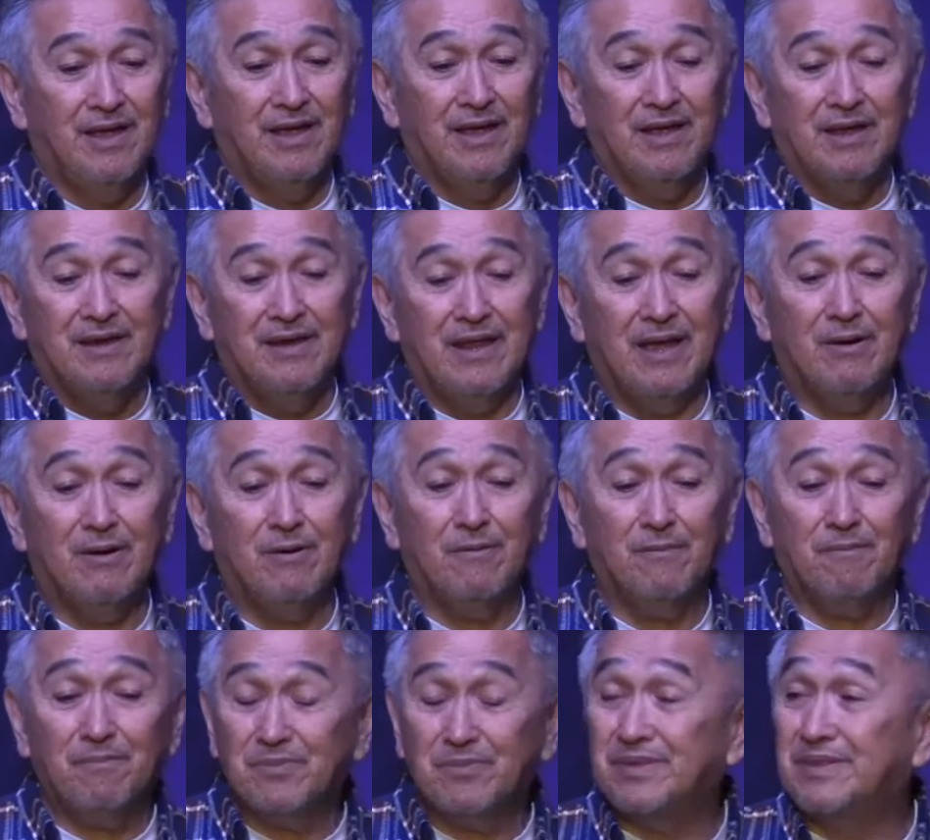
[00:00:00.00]
Now,
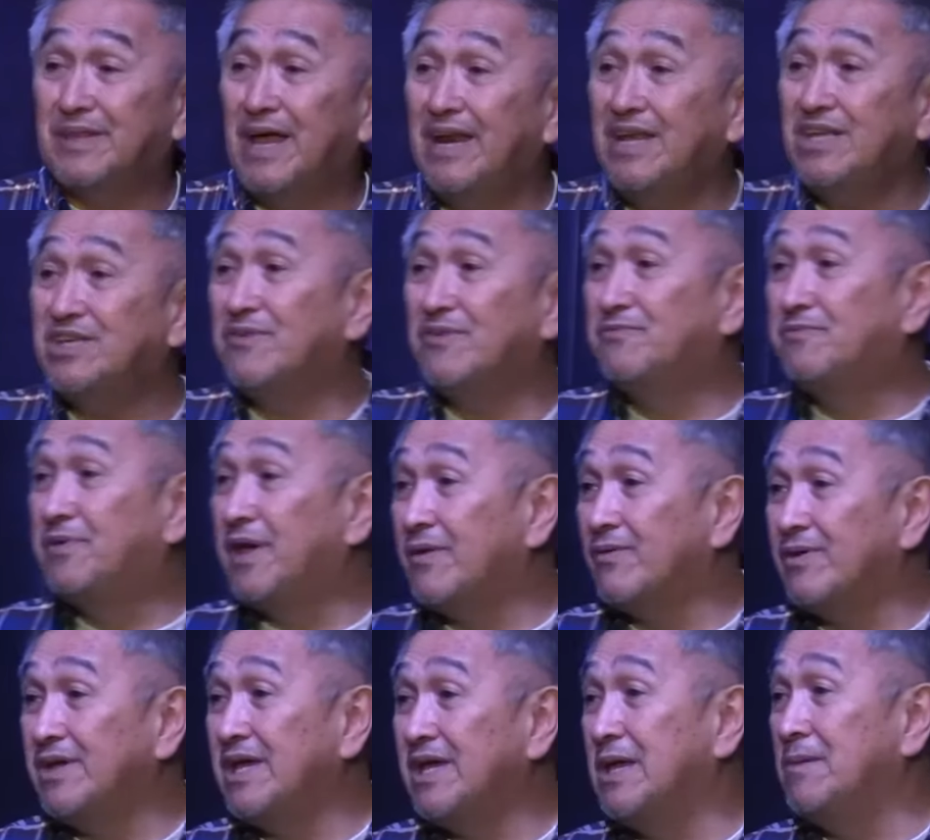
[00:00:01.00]
that is a
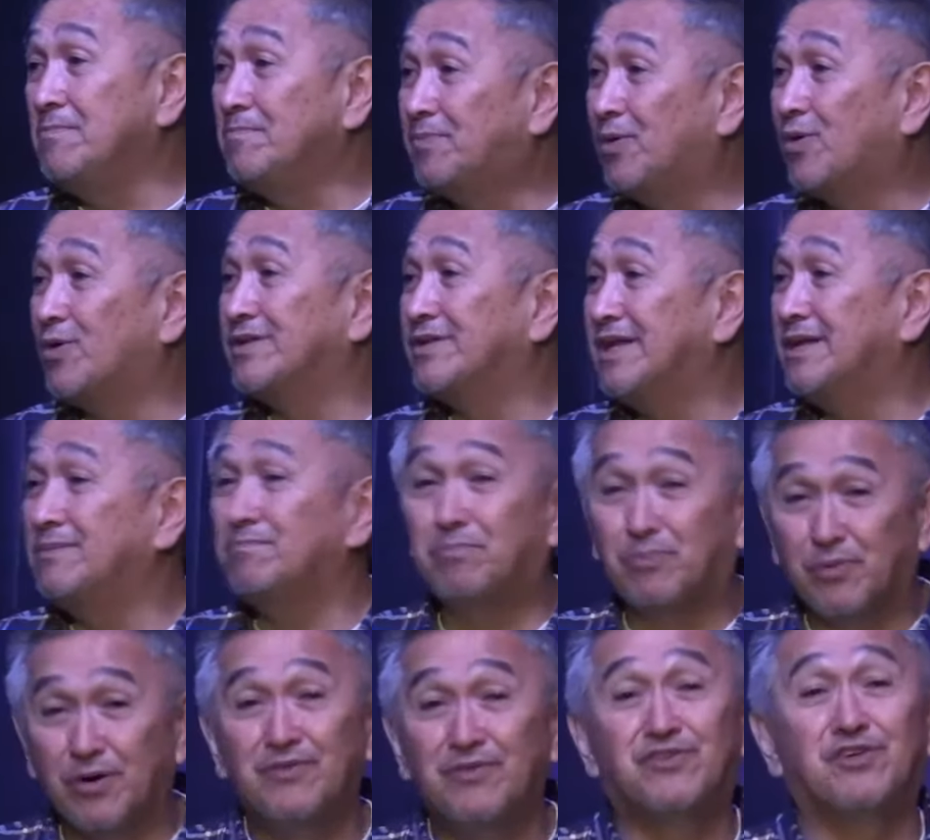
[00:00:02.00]
very important
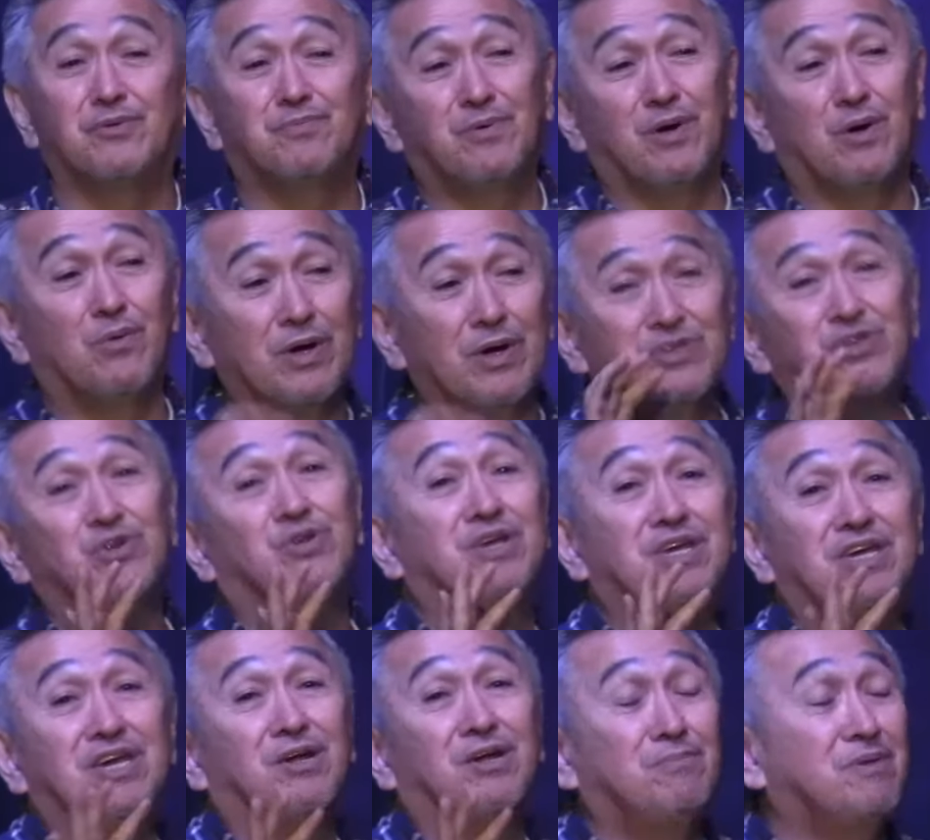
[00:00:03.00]
principle. I want you to
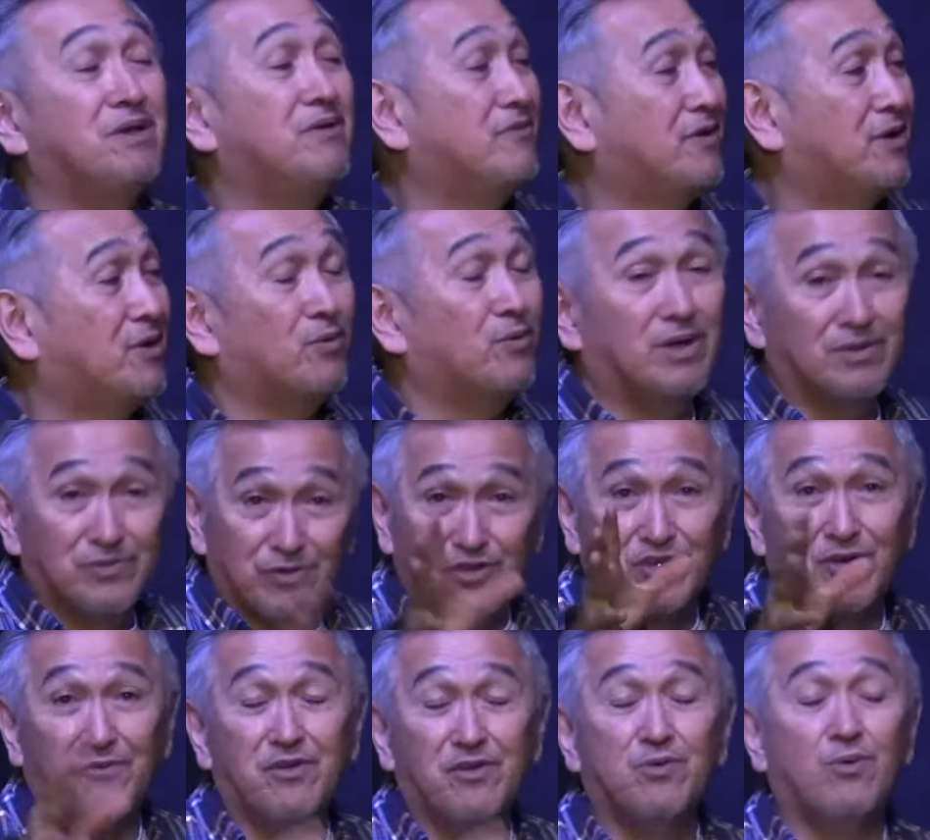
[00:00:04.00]
hear me very well, those
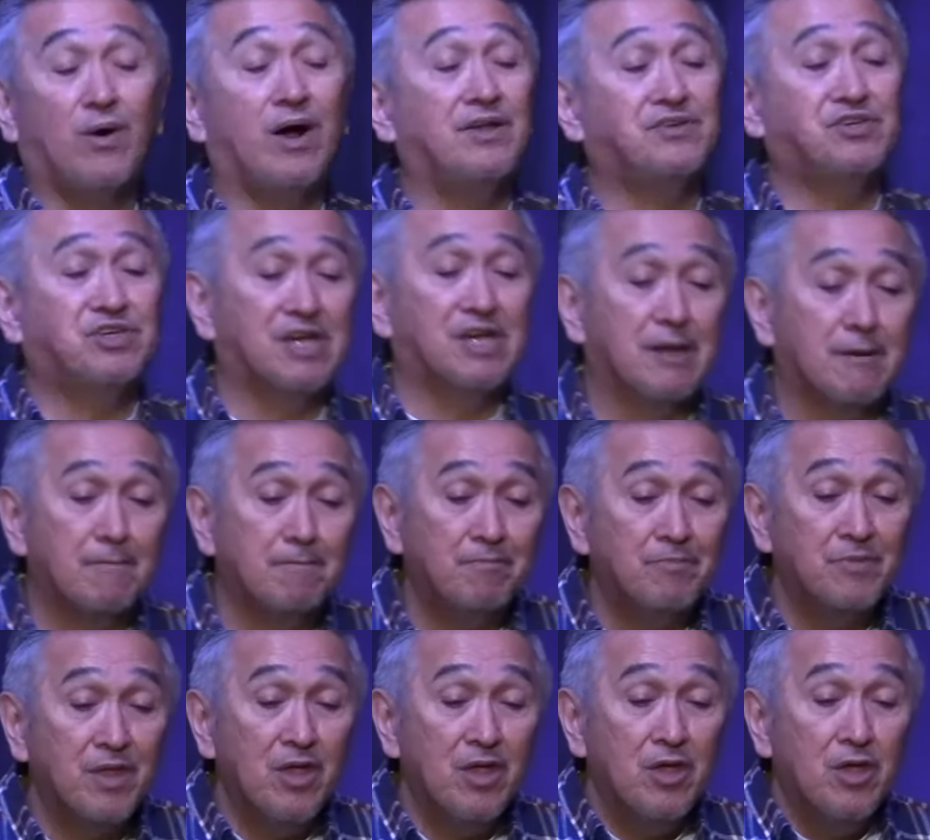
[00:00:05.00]
of you watching.
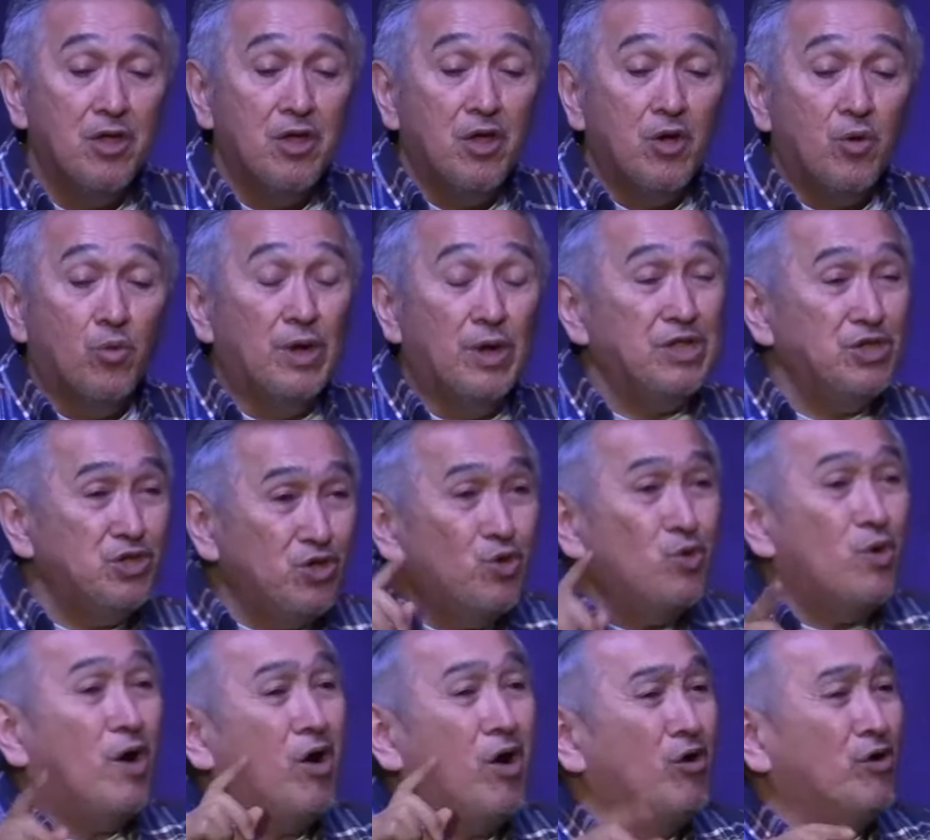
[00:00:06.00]
When you
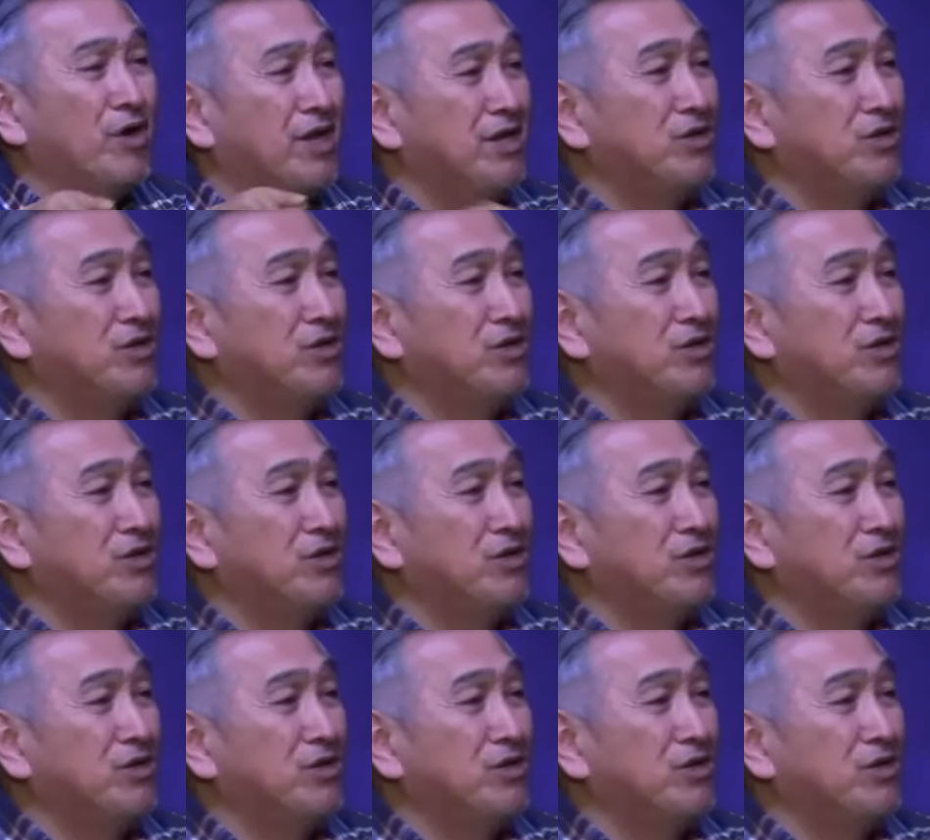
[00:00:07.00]
are in